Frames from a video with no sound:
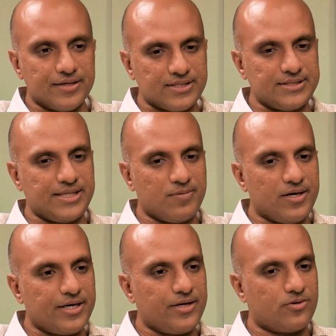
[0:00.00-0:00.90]
gives us the
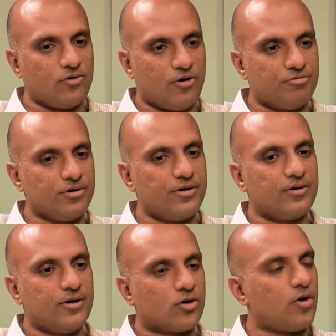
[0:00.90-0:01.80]
ability to offer
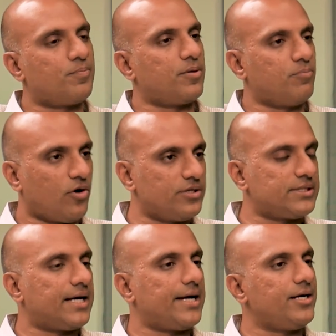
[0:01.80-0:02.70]
corporate bonds
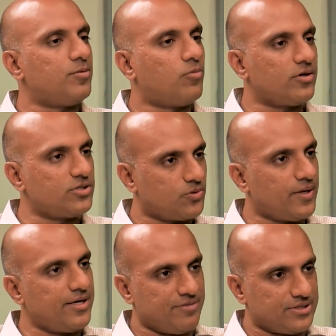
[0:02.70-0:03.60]
and high yield bonds to our
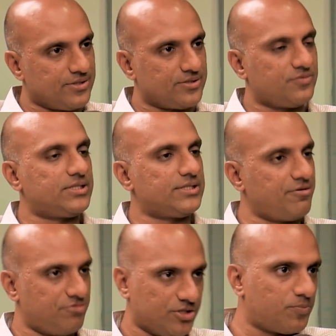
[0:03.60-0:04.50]
investors, which is our
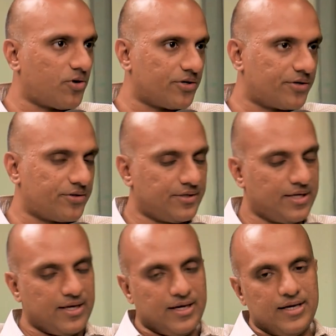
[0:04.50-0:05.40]
first product.
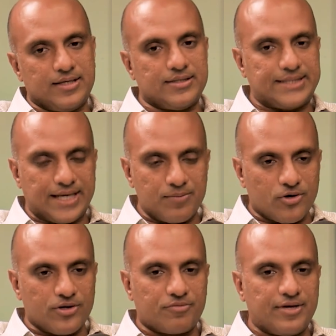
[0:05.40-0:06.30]
The second
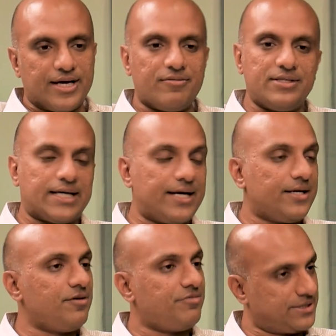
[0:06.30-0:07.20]
product we have is high
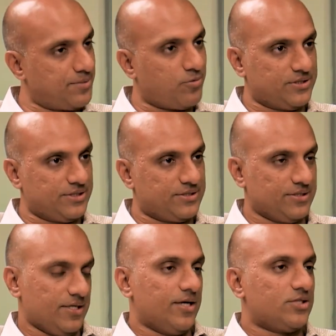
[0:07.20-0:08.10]
yield fixed deposits.
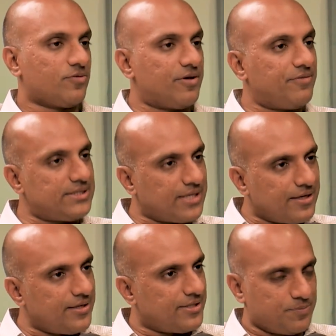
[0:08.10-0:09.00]
So when we
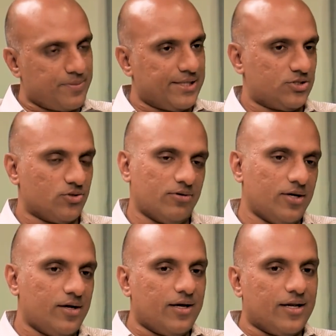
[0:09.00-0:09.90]
studied this space, so
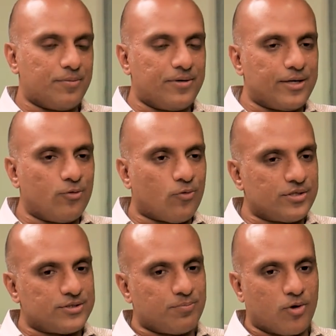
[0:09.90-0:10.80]
let me tell you what
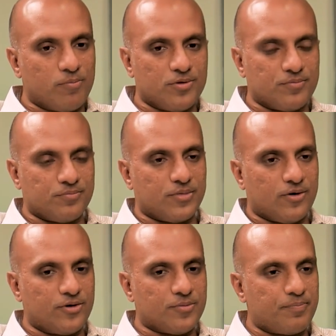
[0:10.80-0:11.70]
is the problem
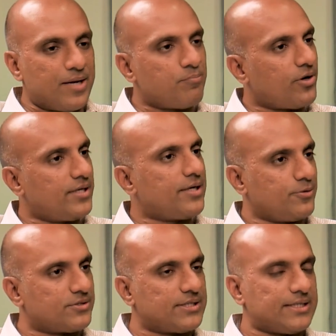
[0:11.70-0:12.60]
or the pain point that
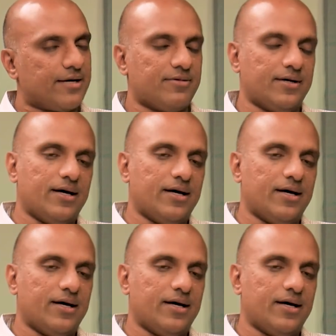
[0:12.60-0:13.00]
users have.